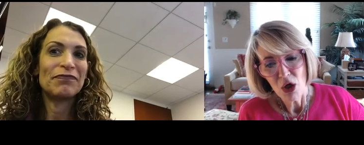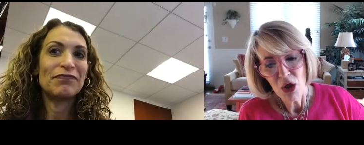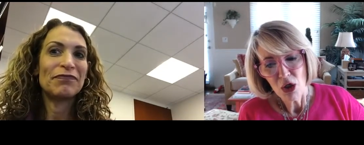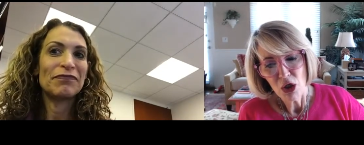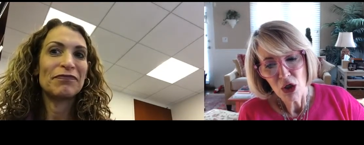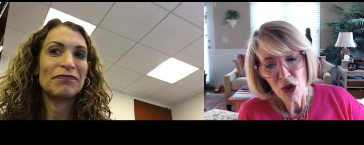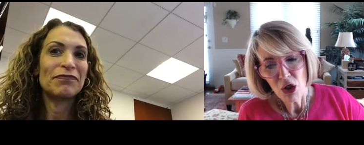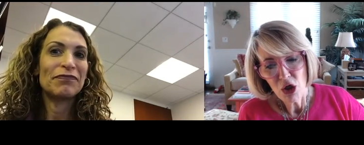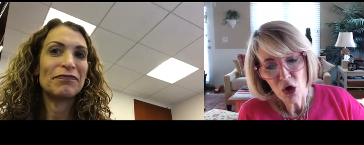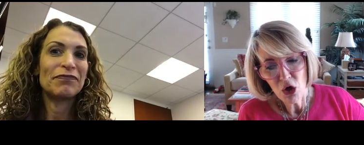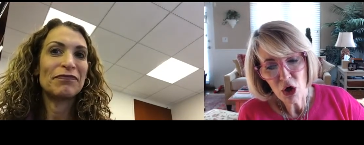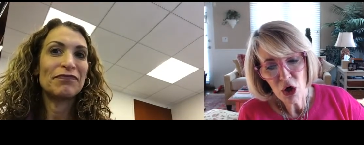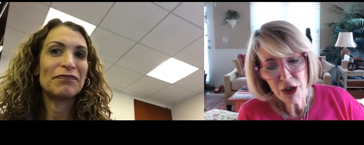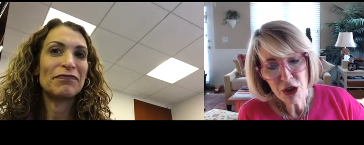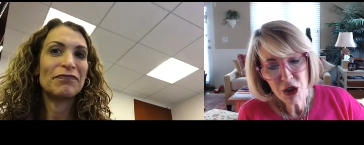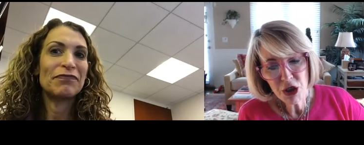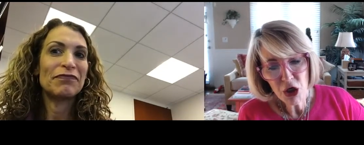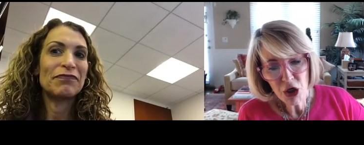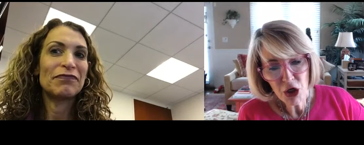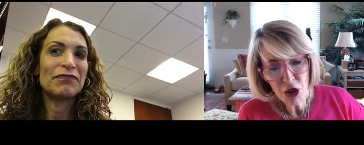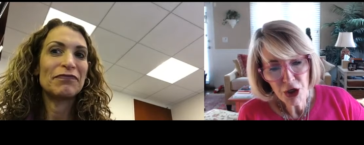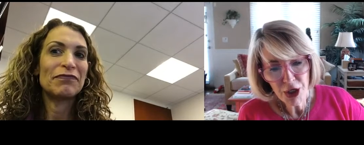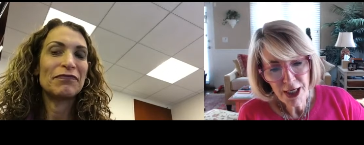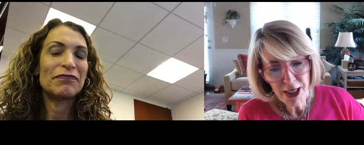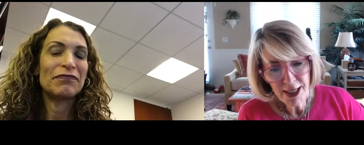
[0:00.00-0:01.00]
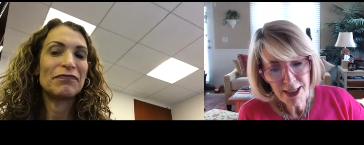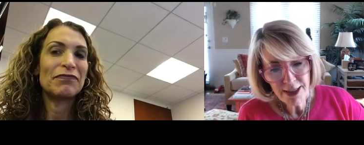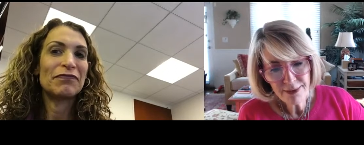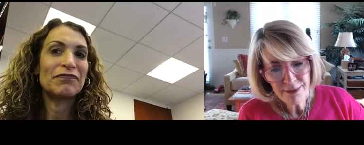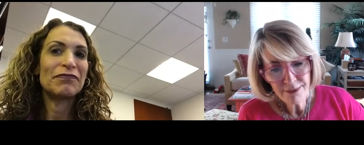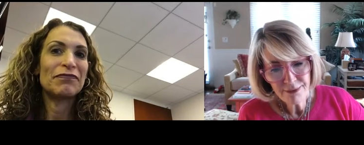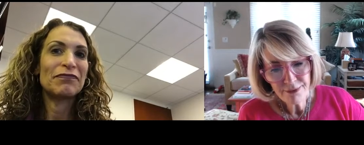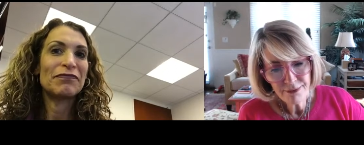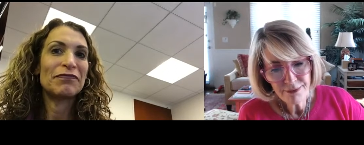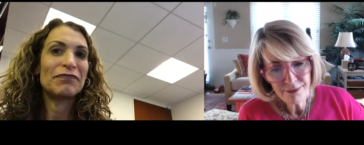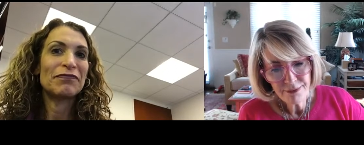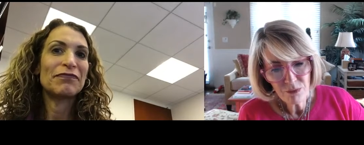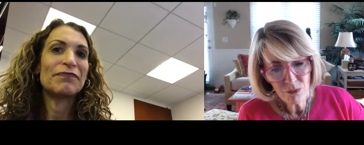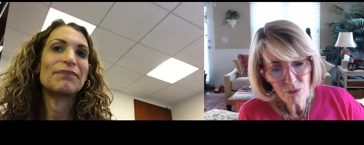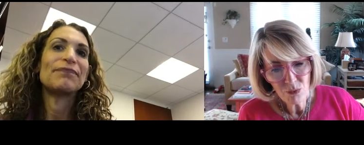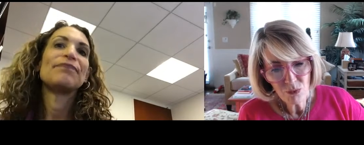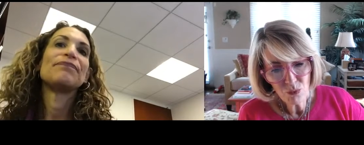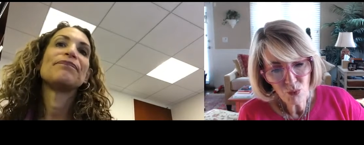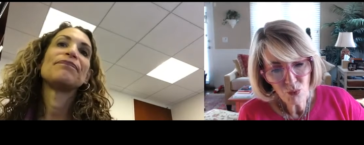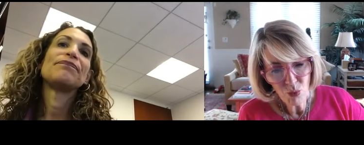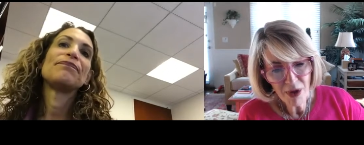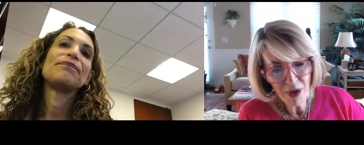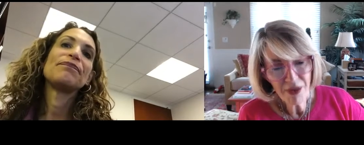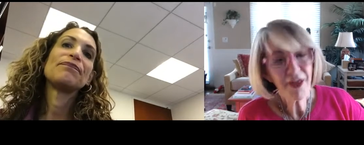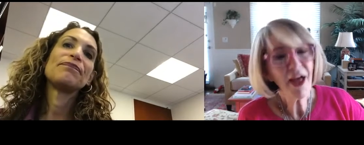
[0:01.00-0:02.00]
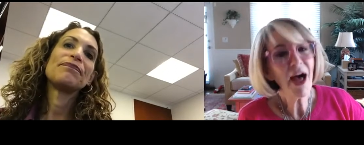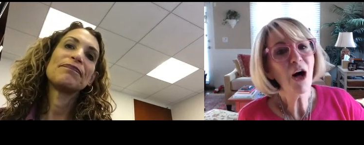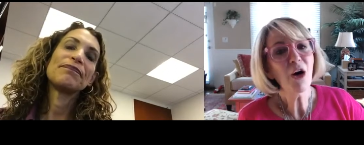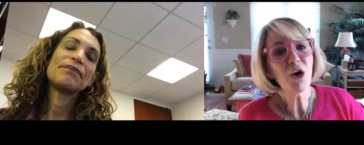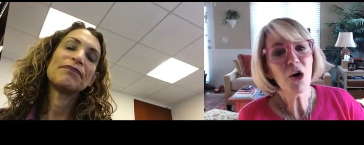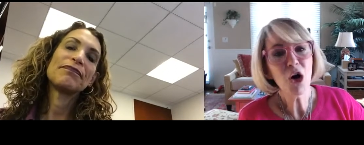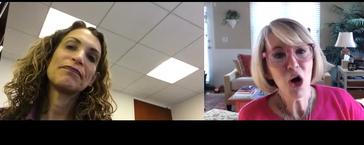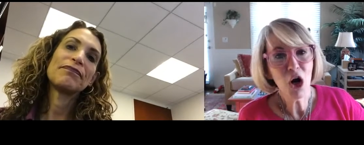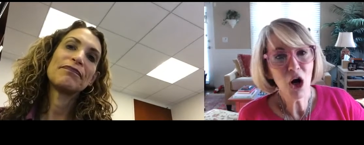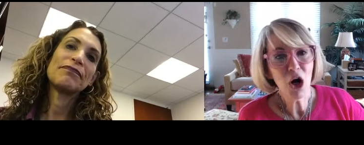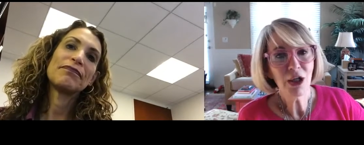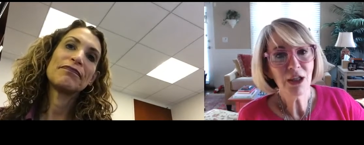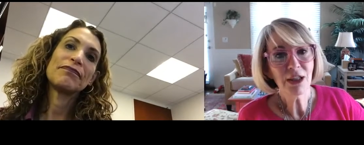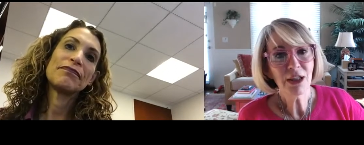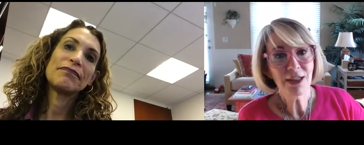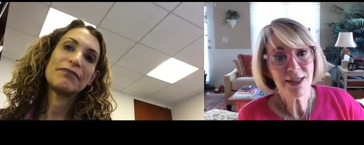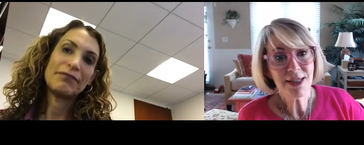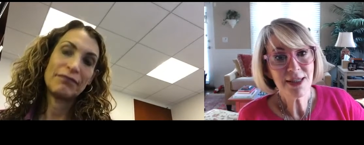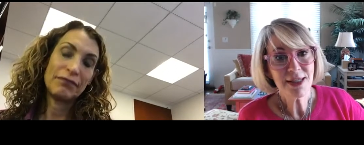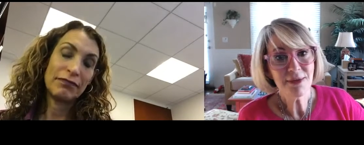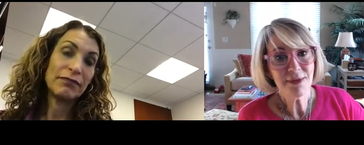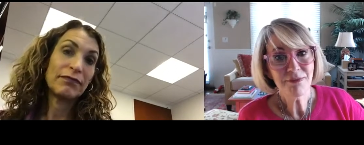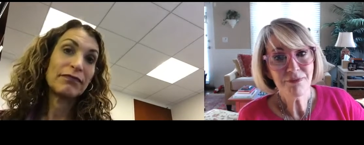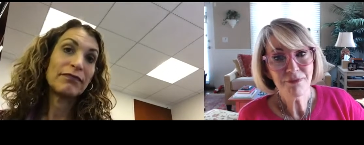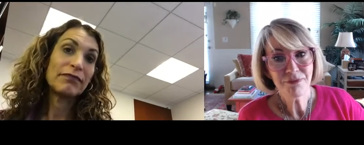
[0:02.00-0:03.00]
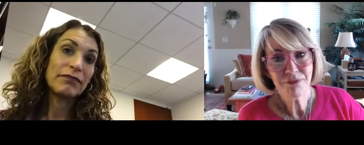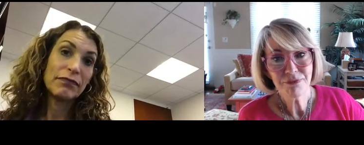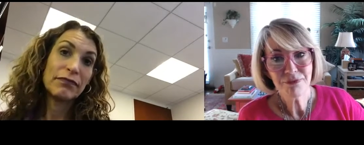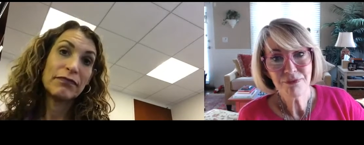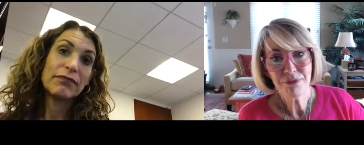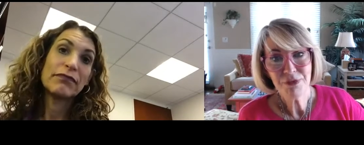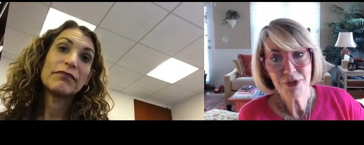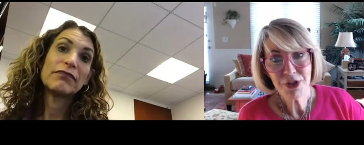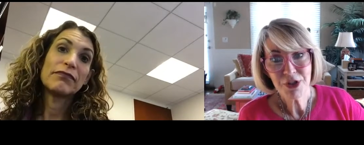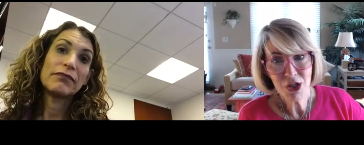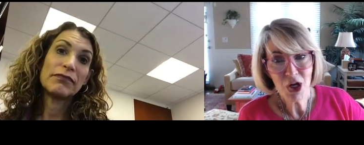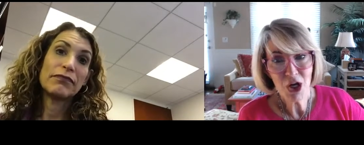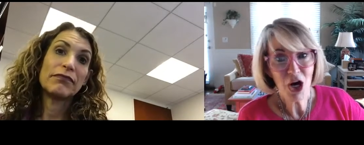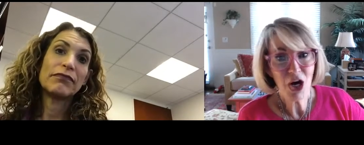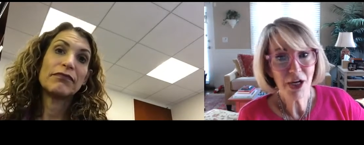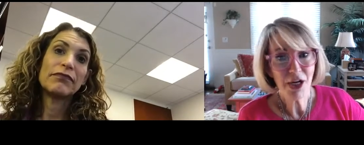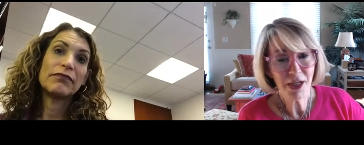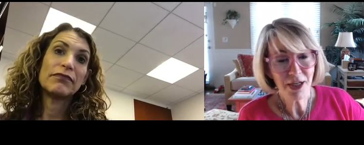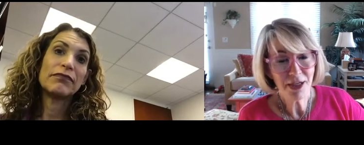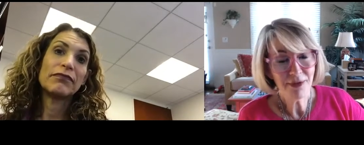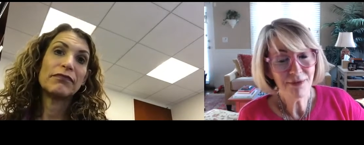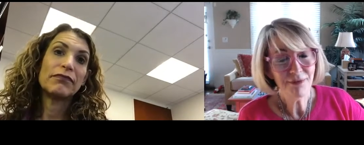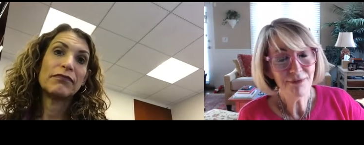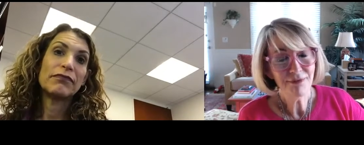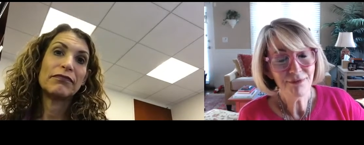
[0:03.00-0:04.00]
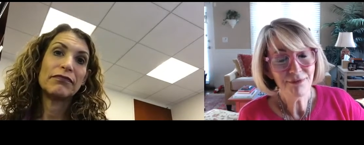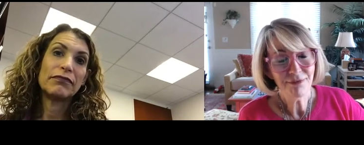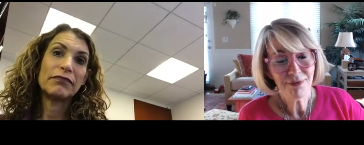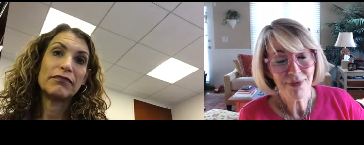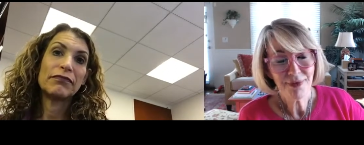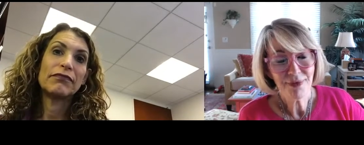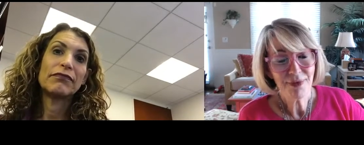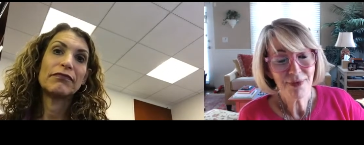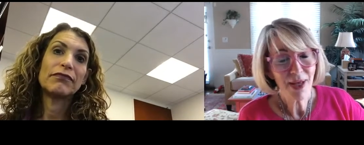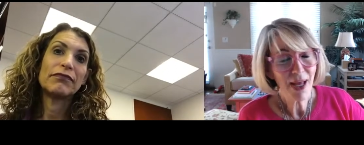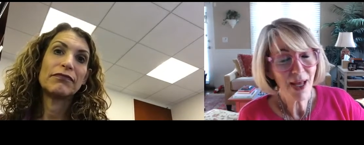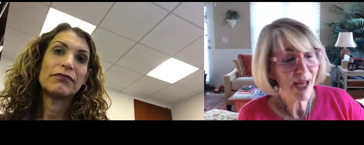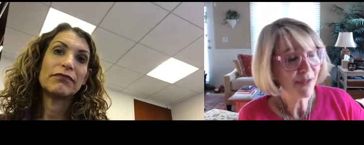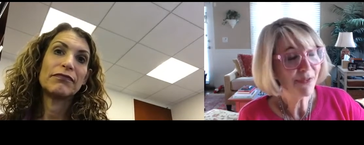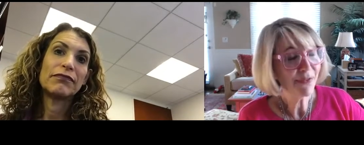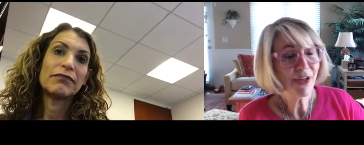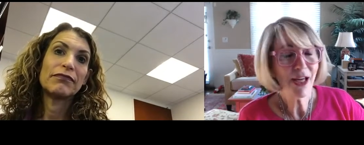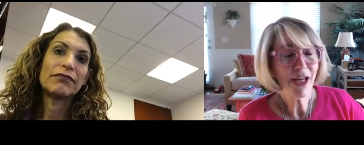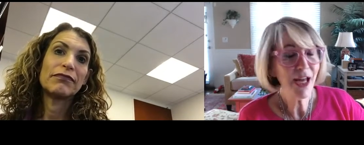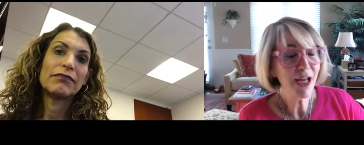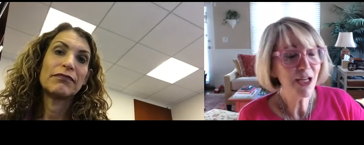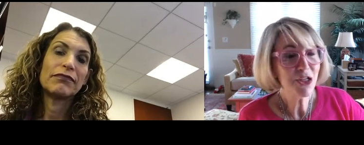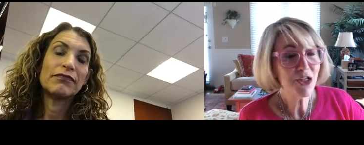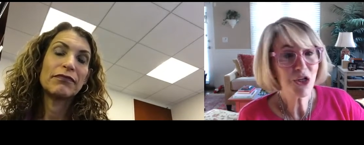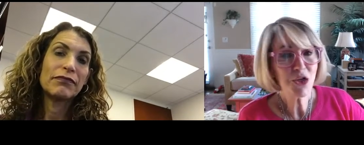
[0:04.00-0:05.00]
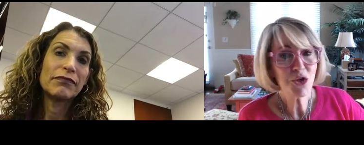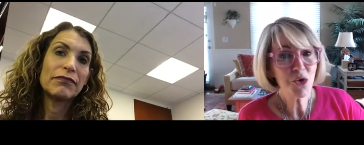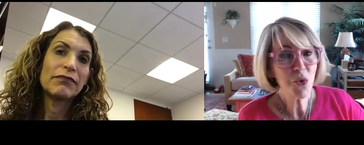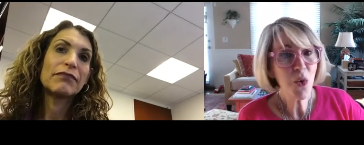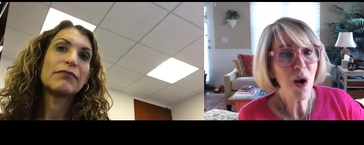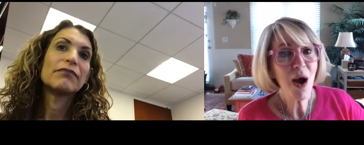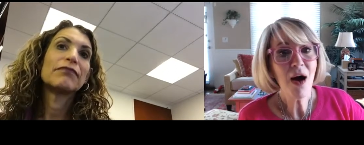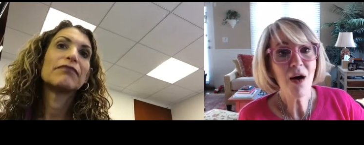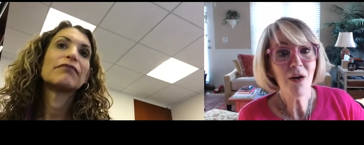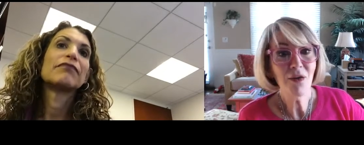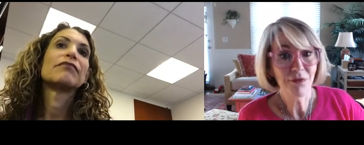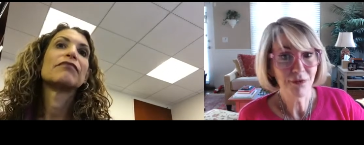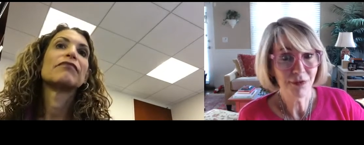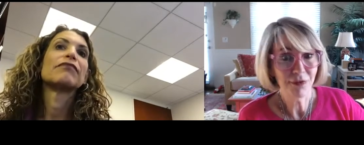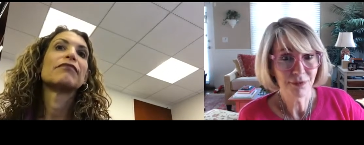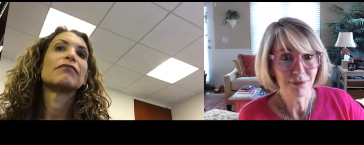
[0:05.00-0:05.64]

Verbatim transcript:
Speaker 1: Your journey with alcoholism started at the age of 12.